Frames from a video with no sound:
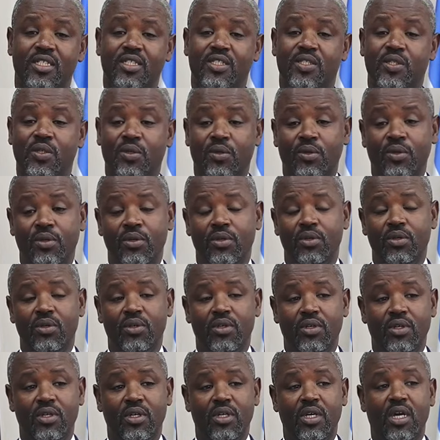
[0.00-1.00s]
So,
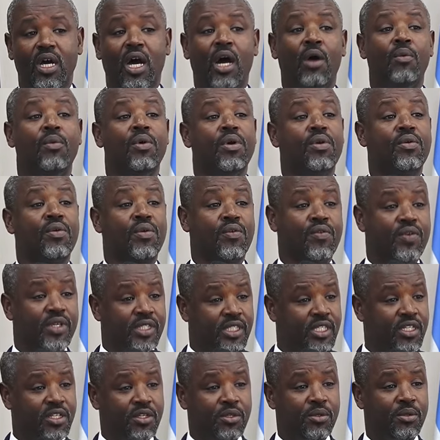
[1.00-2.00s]
I will
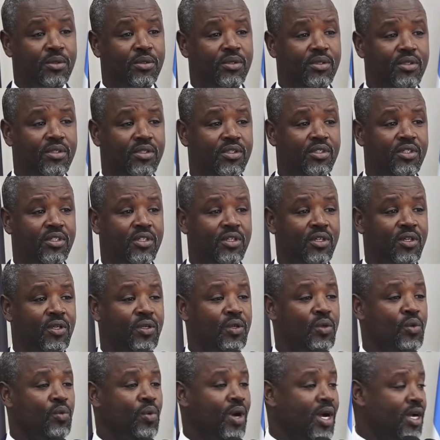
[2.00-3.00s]
request you,
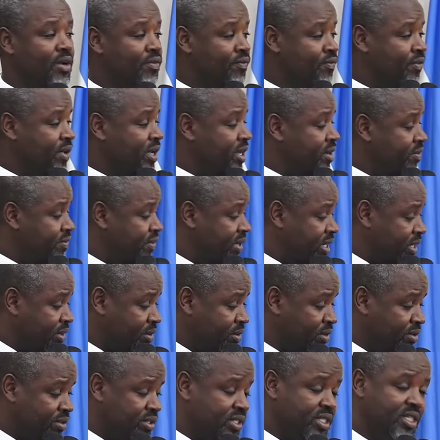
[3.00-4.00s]
to work very,
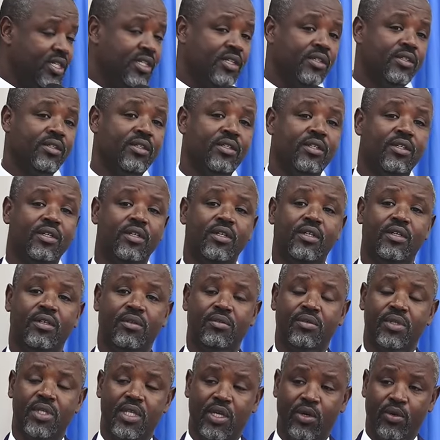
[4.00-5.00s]
very closely
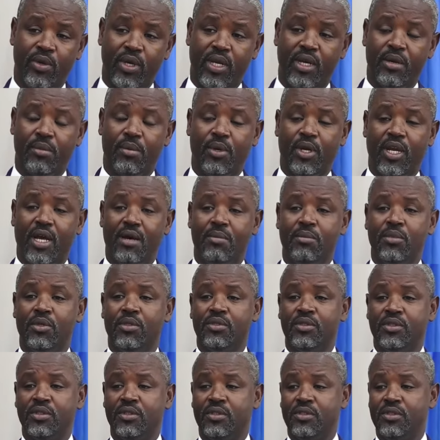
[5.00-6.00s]
with the Honorable
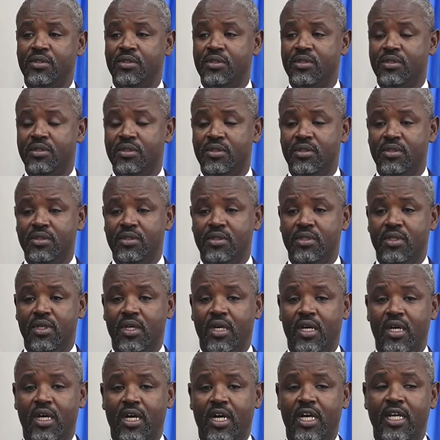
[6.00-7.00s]
Numbers
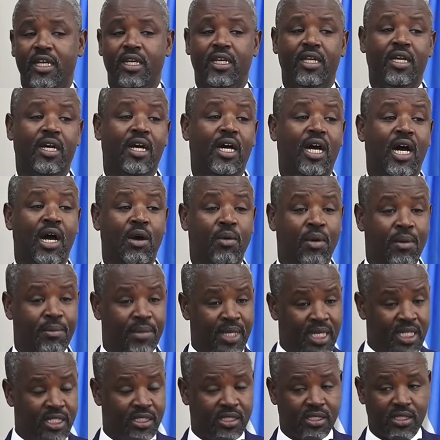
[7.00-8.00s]
and uh, our,
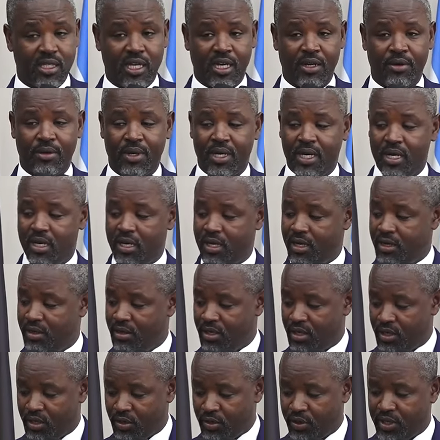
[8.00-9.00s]
minister, our
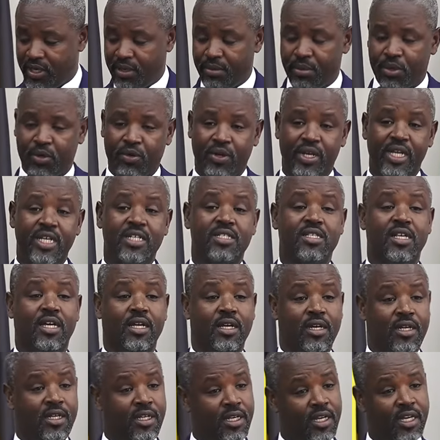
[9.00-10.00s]
Honorable leaders
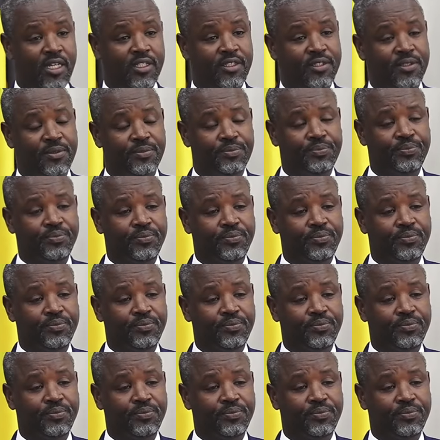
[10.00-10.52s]
and leaders.